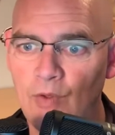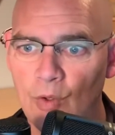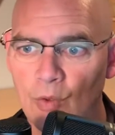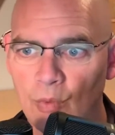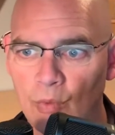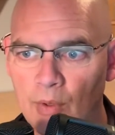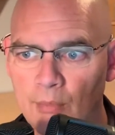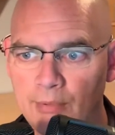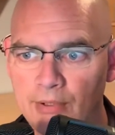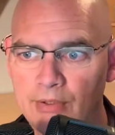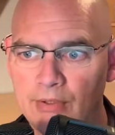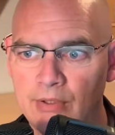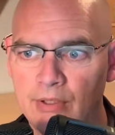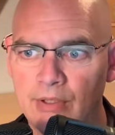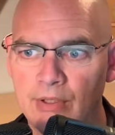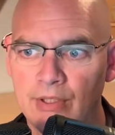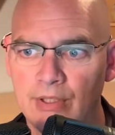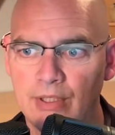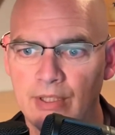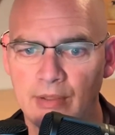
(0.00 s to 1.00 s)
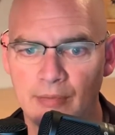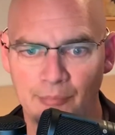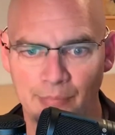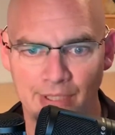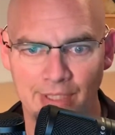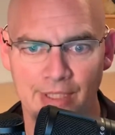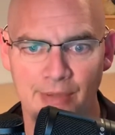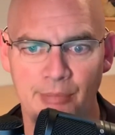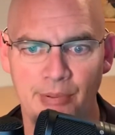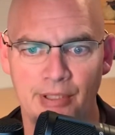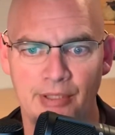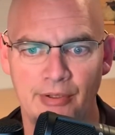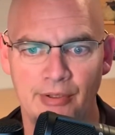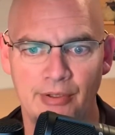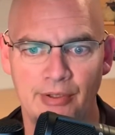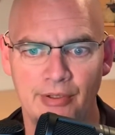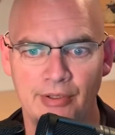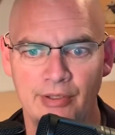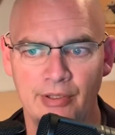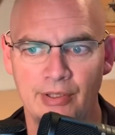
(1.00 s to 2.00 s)
woman, Planned
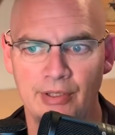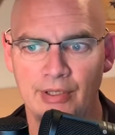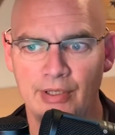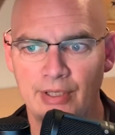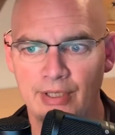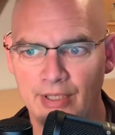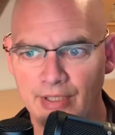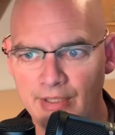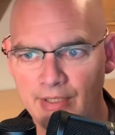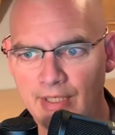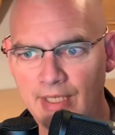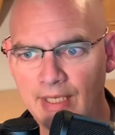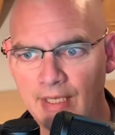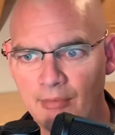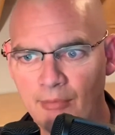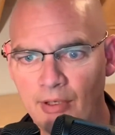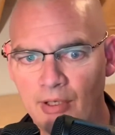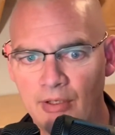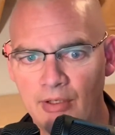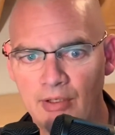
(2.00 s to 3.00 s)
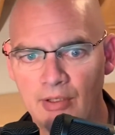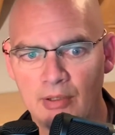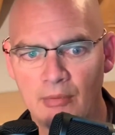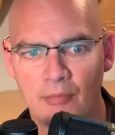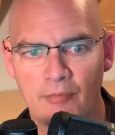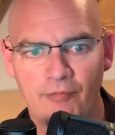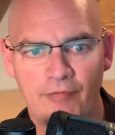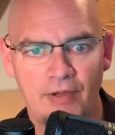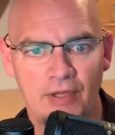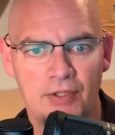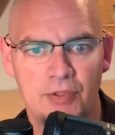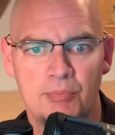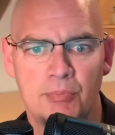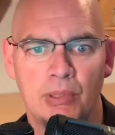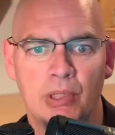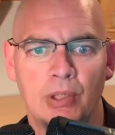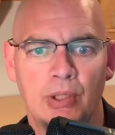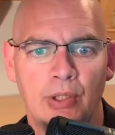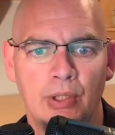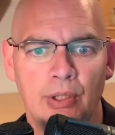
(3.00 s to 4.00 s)
Parenthood, hidden camera, face
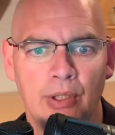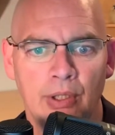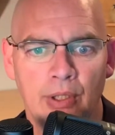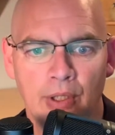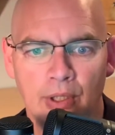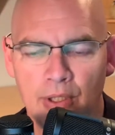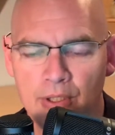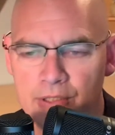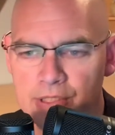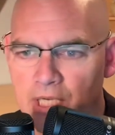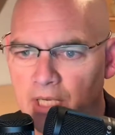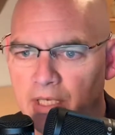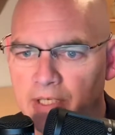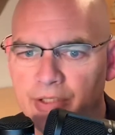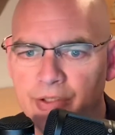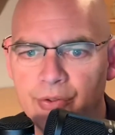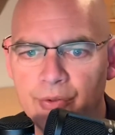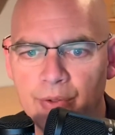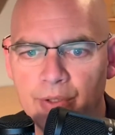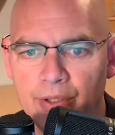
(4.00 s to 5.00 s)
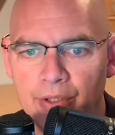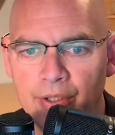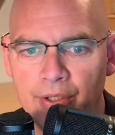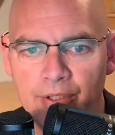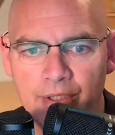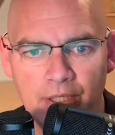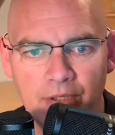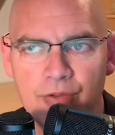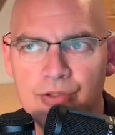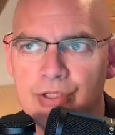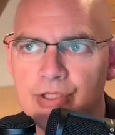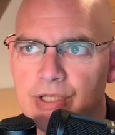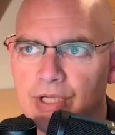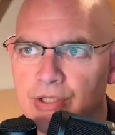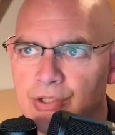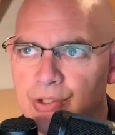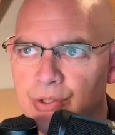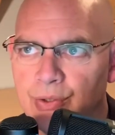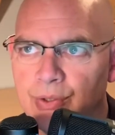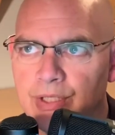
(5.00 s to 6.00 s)
blurred, talking to her. Yep, she's
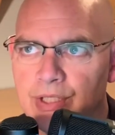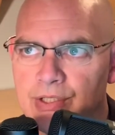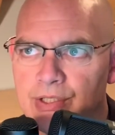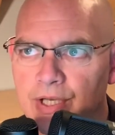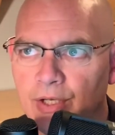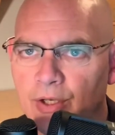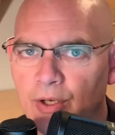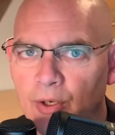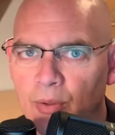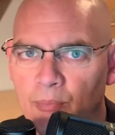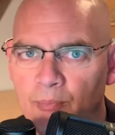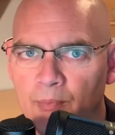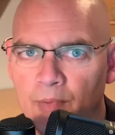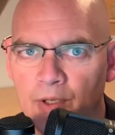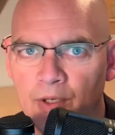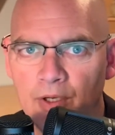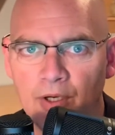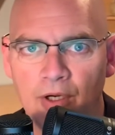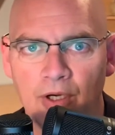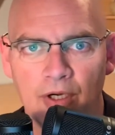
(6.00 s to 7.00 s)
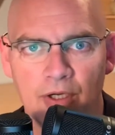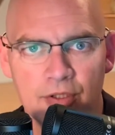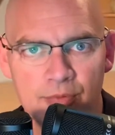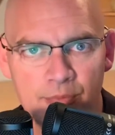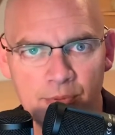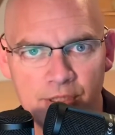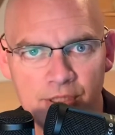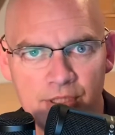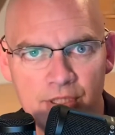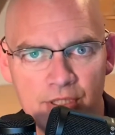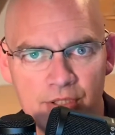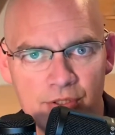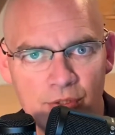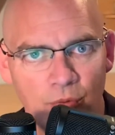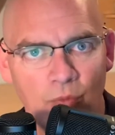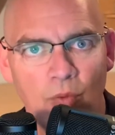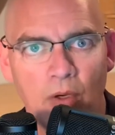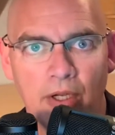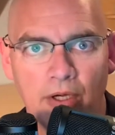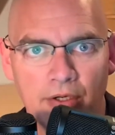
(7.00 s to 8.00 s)
got 2 kids at home. Her husband
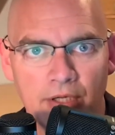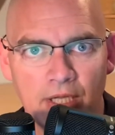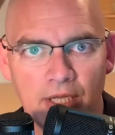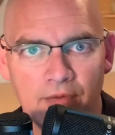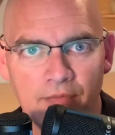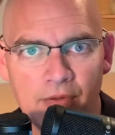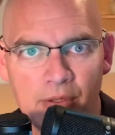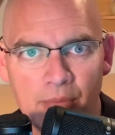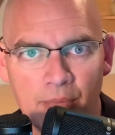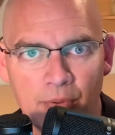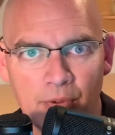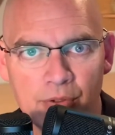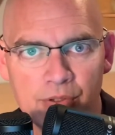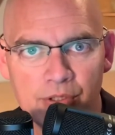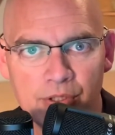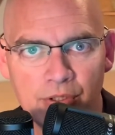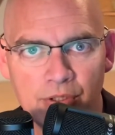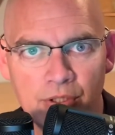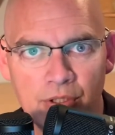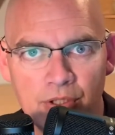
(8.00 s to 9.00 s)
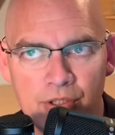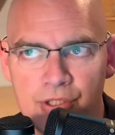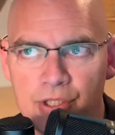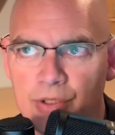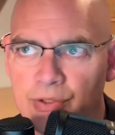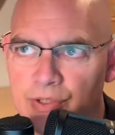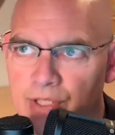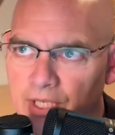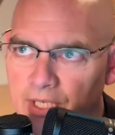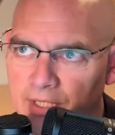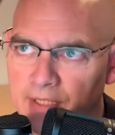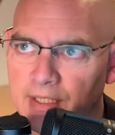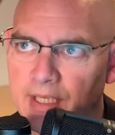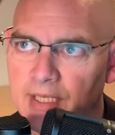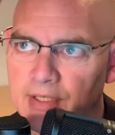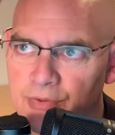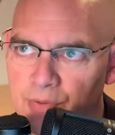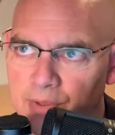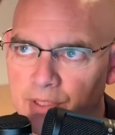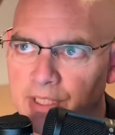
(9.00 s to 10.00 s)
doesn't want her to have the abortion. She goes ahead and
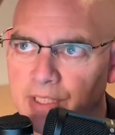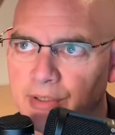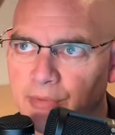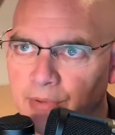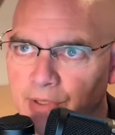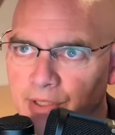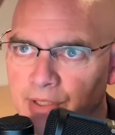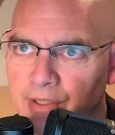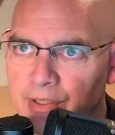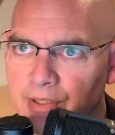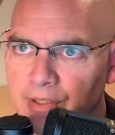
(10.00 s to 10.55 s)
has one anyway.